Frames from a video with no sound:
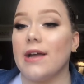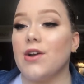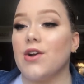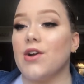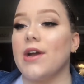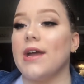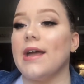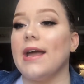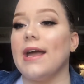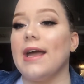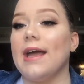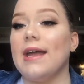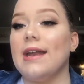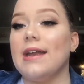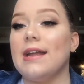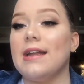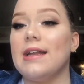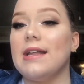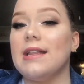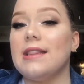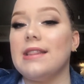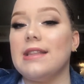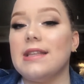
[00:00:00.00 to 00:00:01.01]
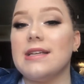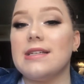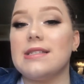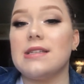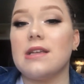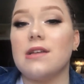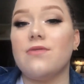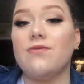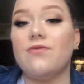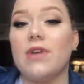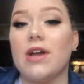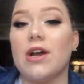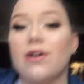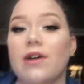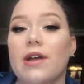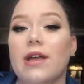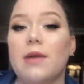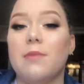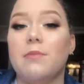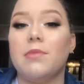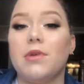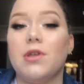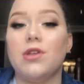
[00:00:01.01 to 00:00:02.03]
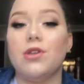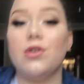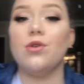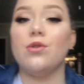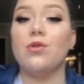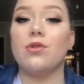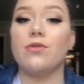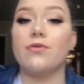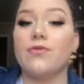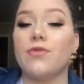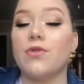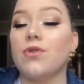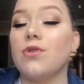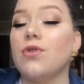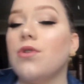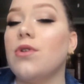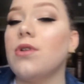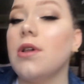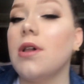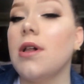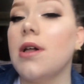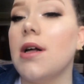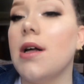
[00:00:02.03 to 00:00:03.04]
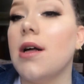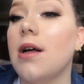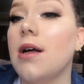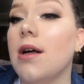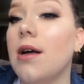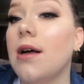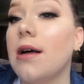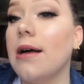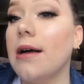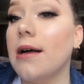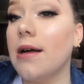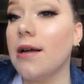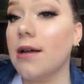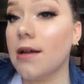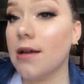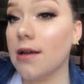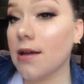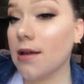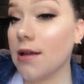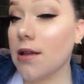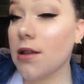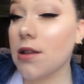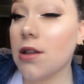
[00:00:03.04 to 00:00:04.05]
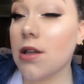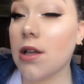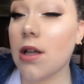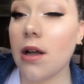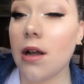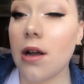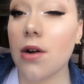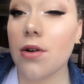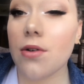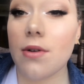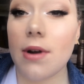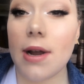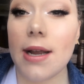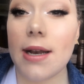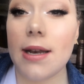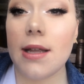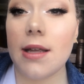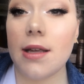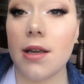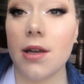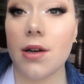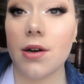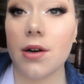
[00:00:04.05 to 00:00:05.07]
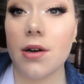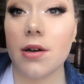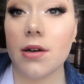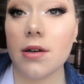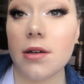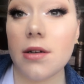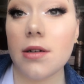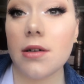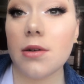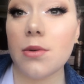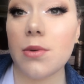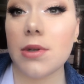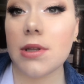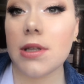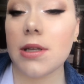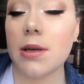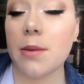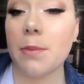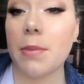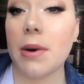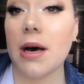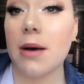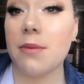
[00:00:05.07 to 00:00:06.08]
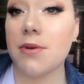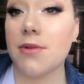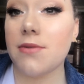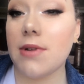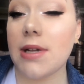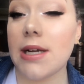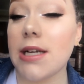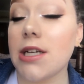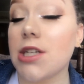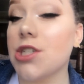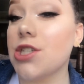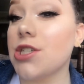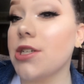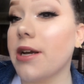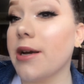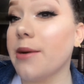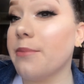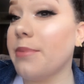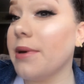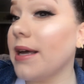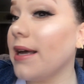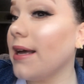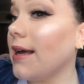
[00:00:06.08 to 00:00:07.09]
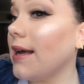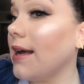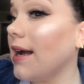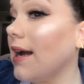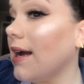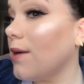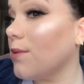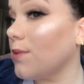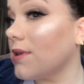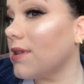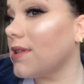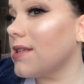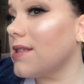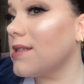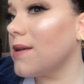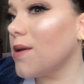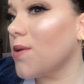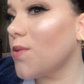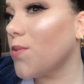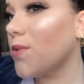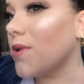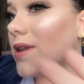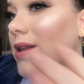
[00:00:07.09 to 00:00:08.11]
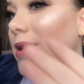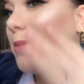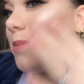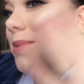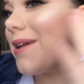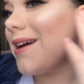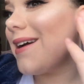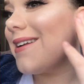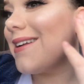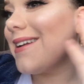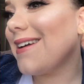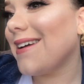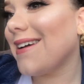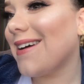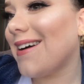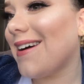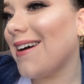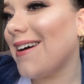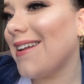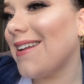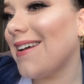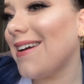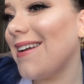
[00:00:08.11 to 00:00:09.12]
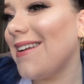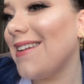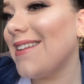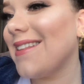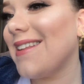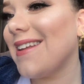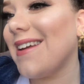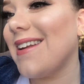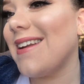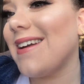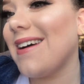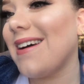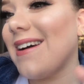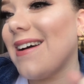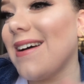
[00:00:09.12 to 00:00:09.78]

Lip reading: created this very beautiful look right here with a pop of like champagne with this really blinding highlight, then